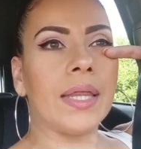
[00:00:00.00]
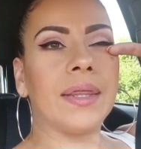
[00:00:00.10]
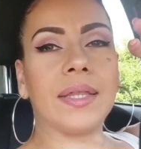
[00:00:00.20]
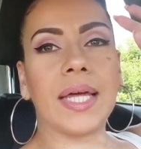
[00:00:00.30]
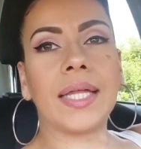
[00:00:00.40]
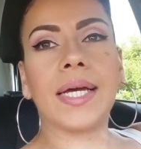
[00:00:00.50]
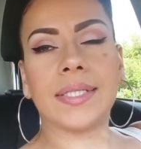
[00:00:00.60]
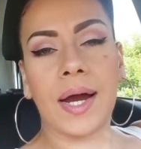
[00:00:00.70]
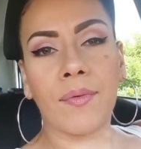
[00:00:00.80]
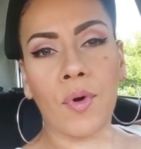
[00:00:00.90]
The thing
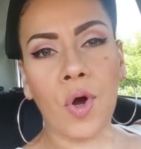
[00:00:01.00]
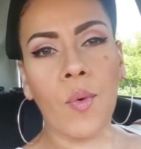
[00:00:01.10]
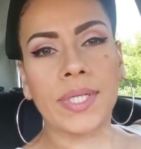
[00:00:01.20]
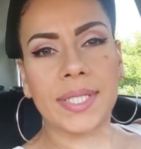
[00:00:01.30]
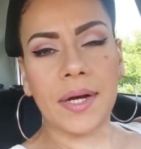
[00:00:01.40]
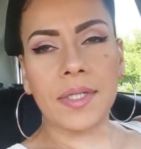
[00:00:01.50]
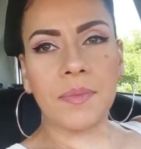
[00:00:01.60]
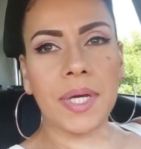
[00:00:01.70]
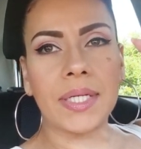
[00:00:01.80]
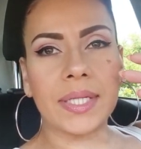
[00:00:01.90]
that Tyrone always tells
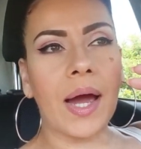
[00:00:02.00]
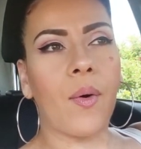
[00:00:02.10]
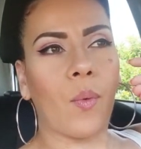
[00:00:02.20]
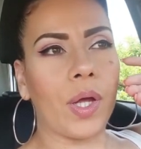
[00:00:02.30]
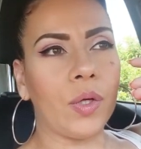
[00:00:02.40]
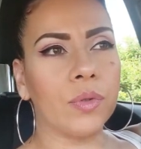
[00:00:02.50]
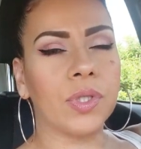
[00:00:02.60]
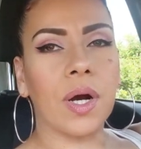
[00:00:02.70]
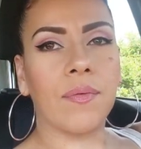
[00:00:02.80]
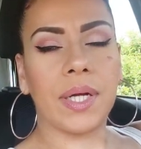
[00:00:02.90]
me is that when you
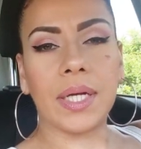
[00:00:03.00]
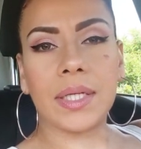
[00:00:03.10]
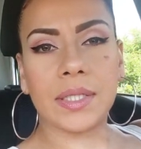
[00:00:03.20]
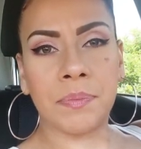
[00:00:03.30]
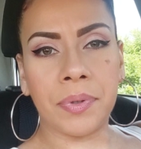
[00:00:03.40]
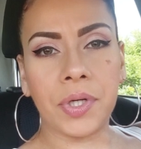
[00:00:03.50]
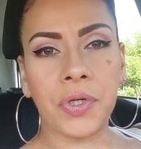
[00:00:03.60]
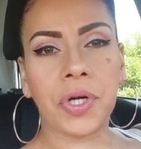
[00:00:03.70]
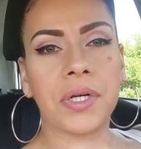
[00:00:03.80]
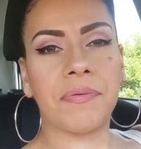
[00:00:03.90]
start reading this book,
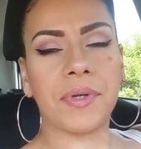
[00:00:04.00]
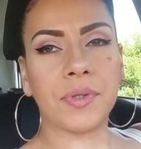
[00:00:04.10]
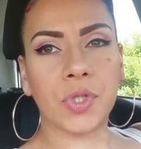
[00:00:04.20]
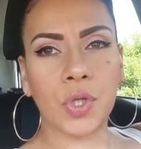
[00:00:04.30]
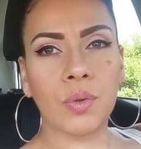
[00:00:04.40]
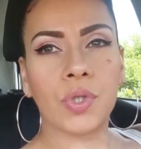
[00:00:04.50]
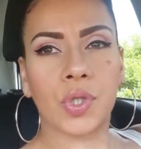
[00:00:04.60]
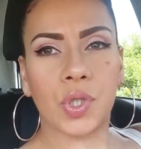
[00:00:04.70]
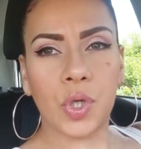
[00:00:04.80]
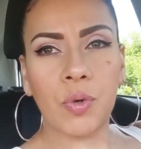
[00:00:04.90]
you're going to feel so
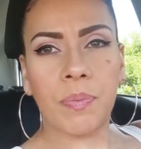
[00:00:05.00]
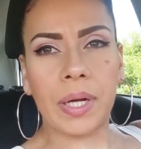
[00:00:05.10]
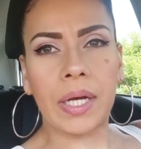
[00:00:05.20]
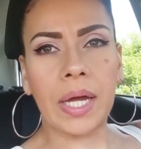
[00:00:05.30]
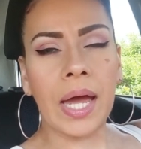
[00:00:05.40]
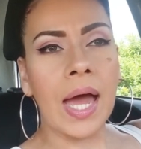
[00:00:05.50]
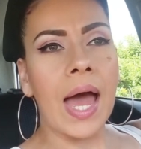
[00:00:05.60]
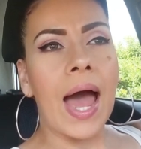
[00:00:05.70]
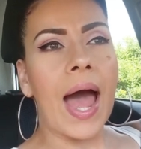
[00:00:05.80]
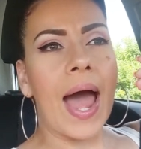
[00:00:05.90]
stupid
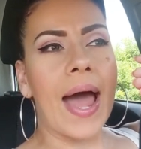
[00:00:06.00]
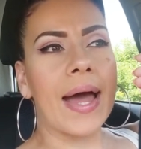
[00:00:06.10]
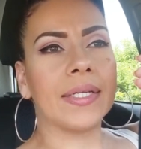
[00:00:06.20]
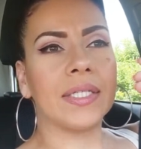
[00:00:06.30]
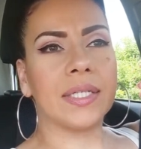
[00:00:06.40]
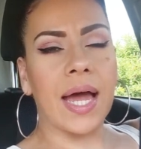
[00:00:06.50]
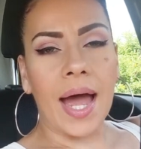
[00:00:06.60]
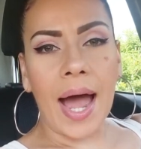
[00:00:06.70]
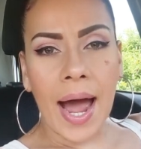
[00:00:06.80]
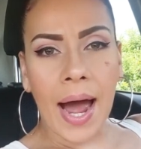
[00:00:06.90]
as to
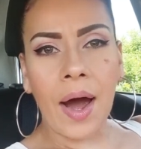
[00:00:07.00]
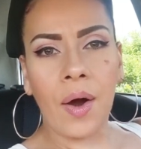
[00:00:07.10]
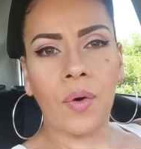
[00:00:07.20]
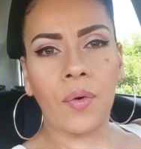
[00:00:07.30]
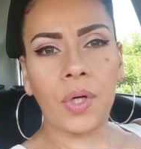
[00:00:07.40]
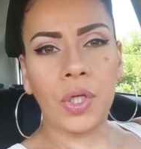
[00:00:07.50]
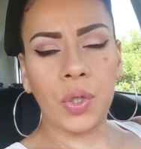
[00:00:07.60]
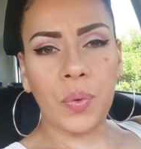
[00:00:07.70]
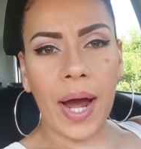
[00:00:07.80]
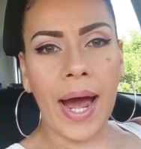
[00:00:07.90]
how
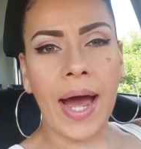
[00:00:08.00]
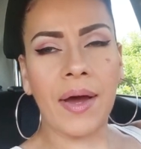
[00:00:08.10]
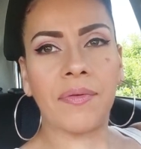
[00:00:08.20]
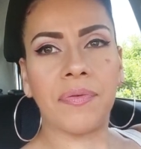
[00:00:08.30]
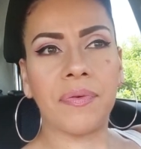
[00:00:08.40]
you have